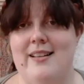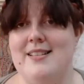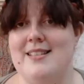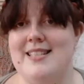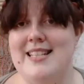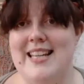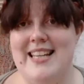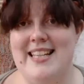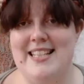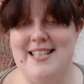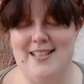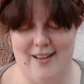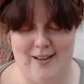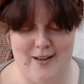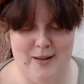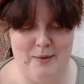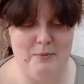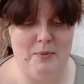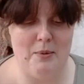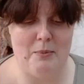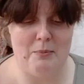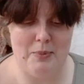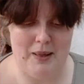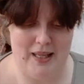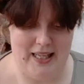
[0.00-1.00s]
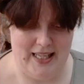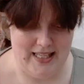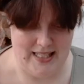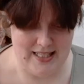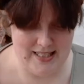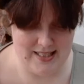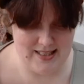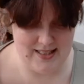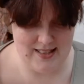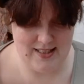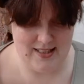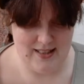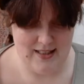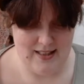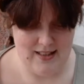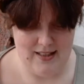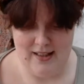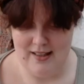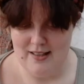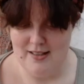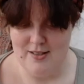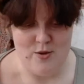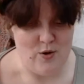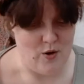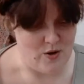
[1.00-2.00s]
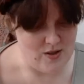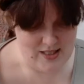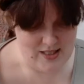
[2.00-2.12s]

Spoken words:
tea time piece, it's not a